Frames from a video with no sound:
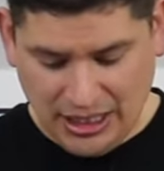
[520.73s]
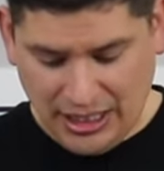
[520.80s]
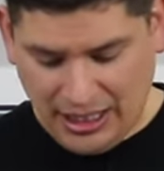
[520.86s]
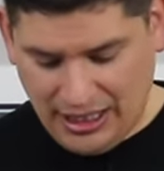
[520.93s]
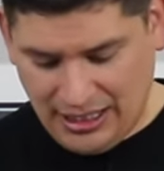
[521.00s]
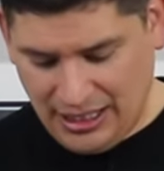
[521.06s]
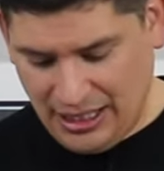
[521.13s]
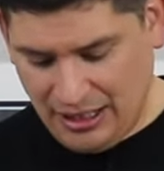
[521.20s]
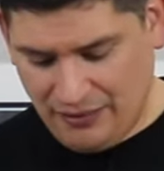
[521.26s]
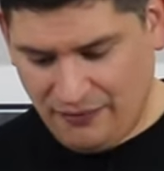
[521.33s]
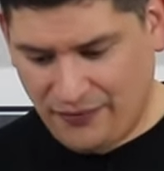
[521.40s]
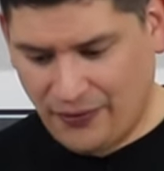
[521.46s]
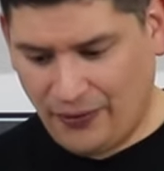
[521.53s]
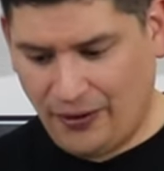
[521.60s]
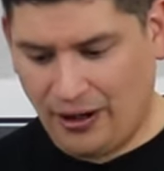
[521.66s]
And then
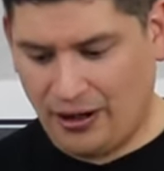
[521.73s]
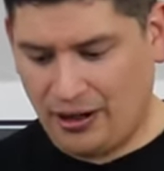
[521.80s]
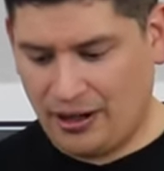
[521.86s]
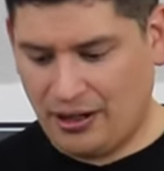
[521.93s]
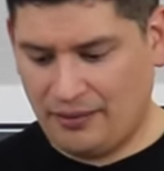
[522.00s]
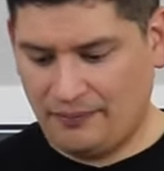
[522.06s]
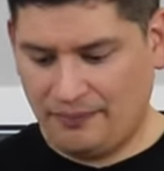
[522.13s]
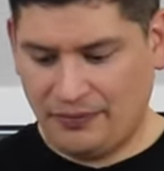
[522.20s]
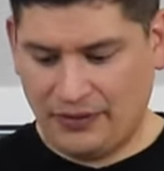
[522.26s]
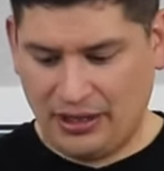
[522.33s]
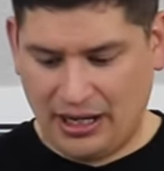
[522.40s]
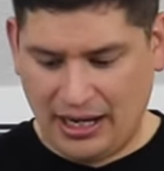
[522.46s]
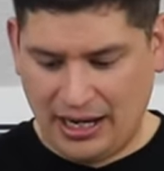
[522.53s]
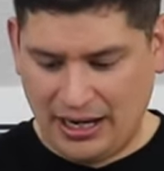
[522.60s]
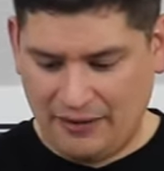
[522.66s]
Ferrera,
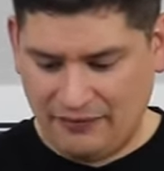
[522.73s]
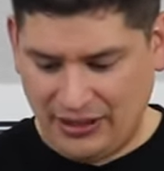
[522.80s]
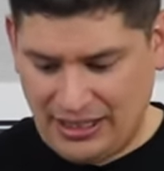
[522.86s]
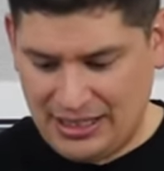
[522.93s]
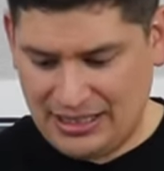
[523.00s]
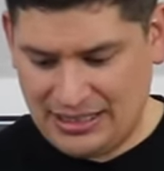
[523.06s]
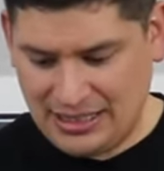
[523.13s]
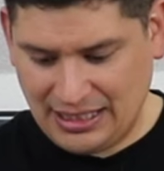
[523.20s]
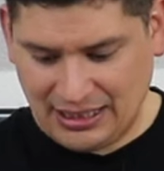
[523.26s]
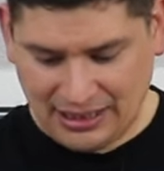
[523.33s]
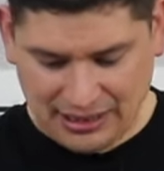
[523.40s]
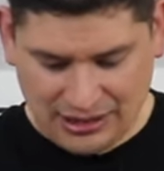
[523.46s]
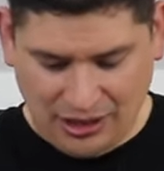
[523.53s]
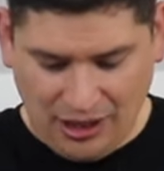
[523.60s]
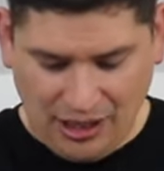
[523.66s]
I have an intake and
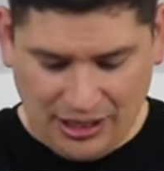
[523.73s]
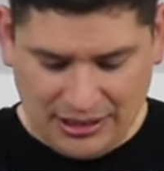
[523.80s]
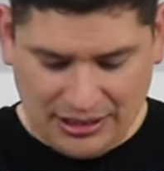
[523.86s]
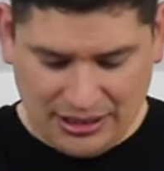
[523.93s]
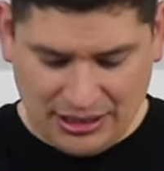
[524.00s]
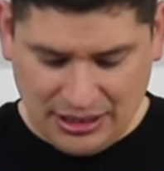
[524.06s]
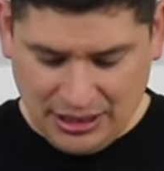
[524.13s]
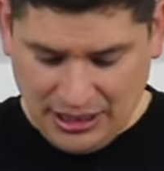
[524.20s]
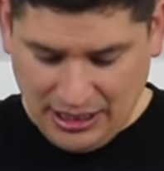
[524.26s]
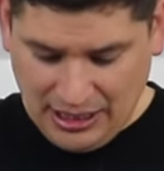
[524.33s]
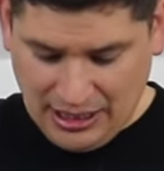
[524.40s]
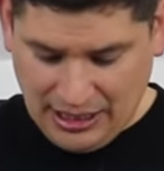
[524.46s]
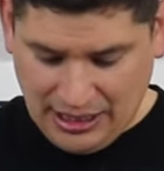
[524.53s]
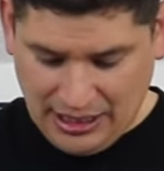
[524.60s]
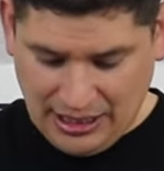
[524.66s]
exhaust,
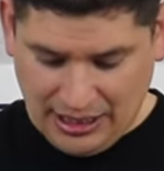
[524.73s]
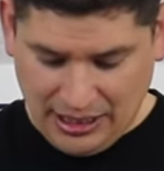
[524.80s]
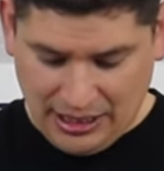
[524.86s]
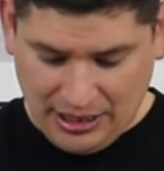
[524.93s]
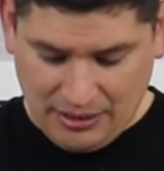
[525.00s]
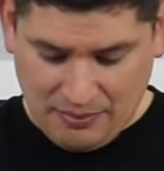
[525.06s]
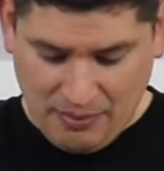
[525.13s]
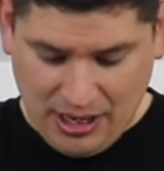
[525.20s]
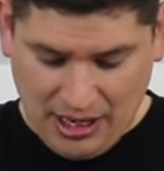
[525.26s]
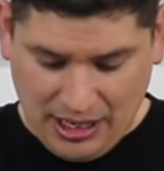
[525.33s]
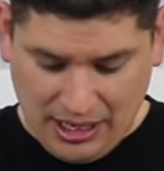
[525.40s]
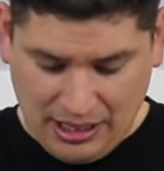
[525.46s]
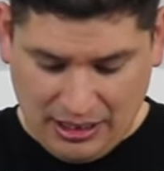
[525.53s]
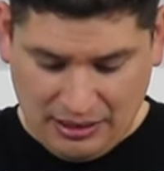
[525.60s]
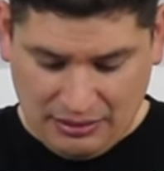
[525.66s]
and in
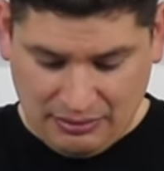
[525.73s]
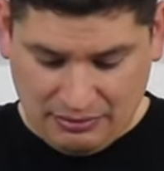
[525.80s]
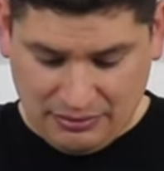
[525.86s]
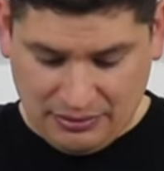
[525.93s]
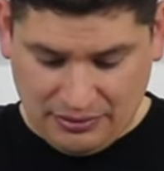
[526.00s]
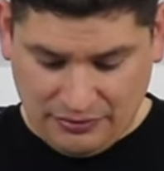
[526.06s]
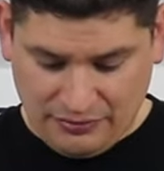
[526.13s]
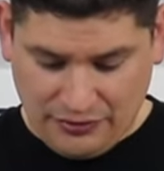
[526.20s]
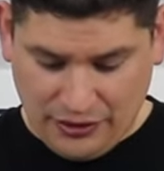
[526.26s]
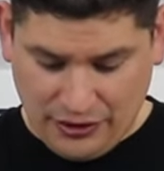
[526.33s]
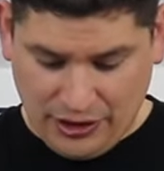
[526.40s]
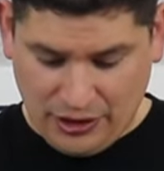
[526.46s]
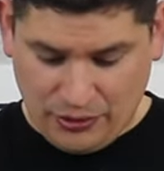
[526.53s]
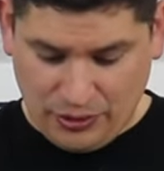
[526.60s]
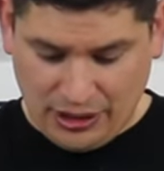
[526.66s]
my
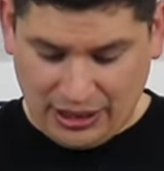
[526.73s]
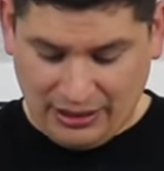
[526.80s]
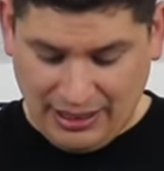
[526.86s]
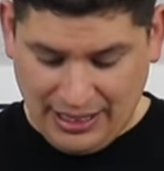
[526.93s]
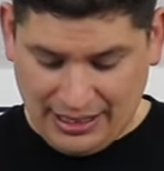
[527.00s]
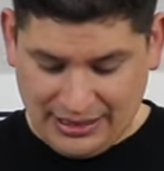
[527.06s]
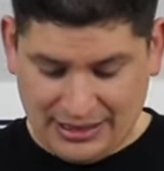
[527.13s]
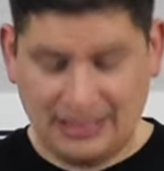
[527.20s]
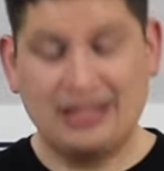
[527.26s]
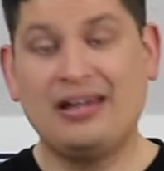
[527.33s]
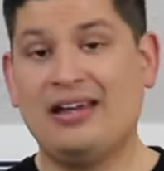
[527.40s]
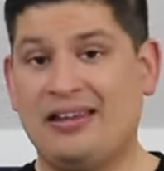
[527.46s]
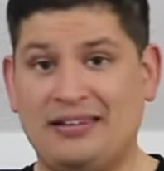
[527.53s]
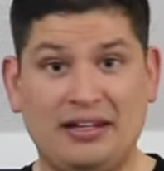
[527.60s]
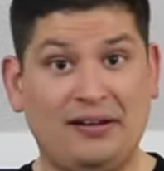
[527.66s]
very quick glance,
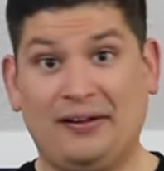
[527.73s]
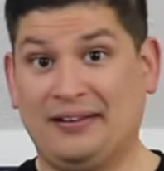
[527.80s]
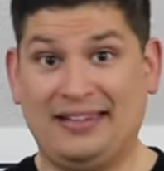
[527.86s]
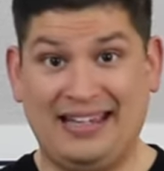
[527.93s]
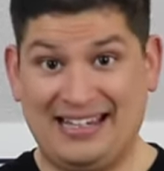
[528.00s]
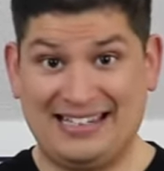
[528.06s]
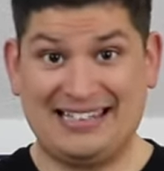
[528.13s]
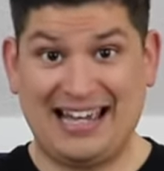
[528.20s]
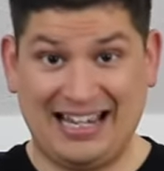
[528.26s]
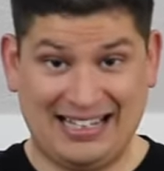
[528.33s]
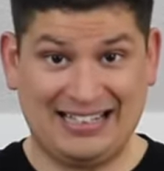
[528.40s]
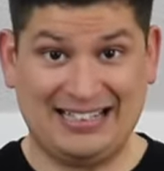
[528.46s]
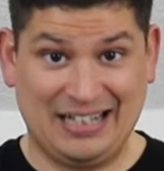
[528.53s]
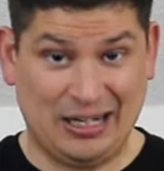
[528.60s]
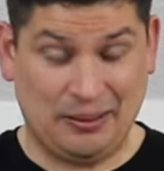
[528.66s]
they look the exact
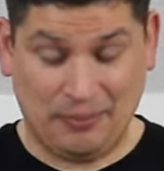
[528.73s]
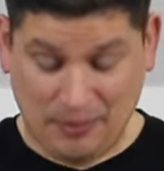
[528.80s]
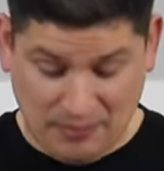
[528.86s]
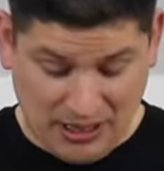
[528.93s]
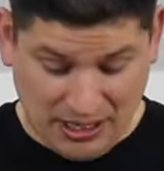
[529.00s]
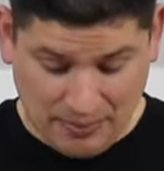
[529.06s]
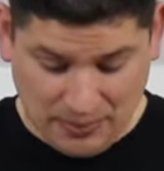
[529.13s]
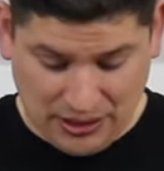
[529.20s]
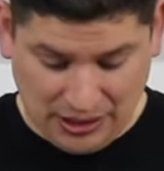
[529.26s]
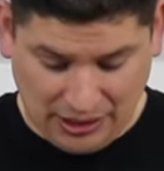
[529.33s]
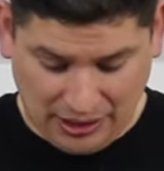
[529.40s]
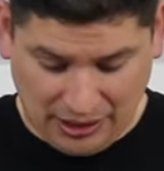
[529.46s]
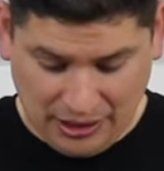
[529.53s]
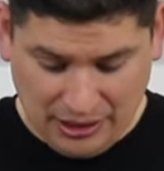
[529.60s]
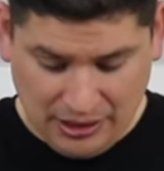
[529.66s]
same, in my opinion.